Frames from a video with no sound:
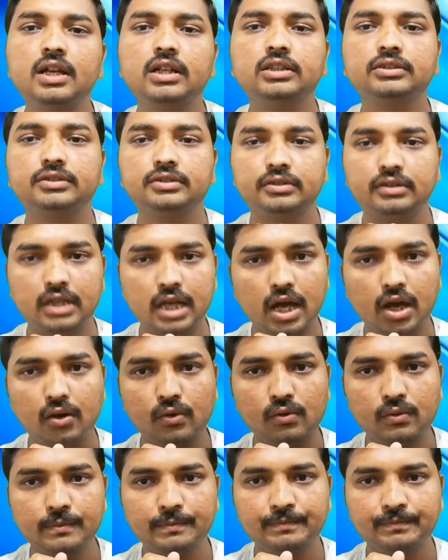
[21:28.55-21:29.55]
So
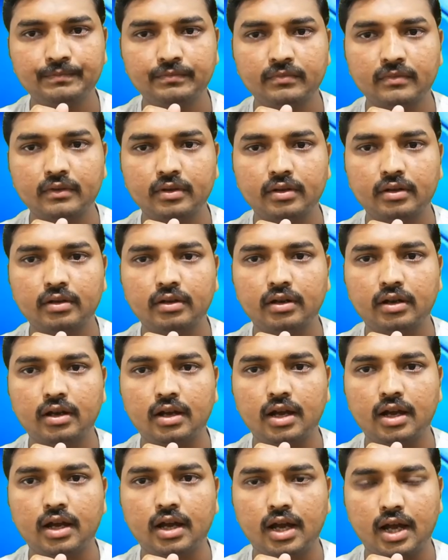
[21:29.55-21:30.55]
now
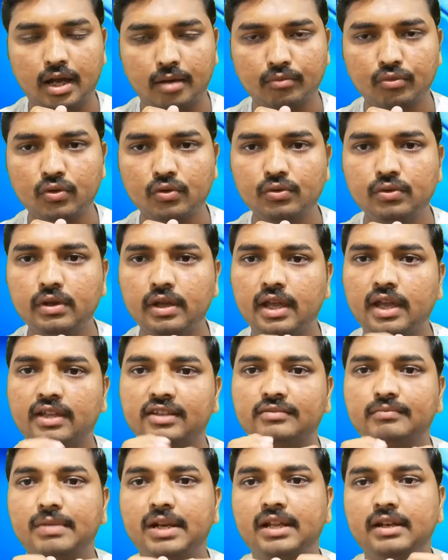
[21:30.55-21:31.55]
I'm going to
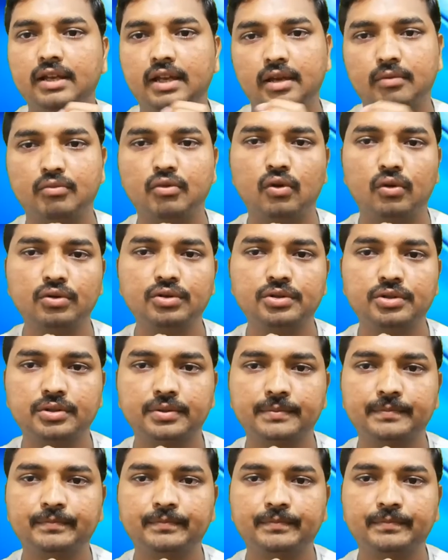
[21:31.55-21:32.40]
explain about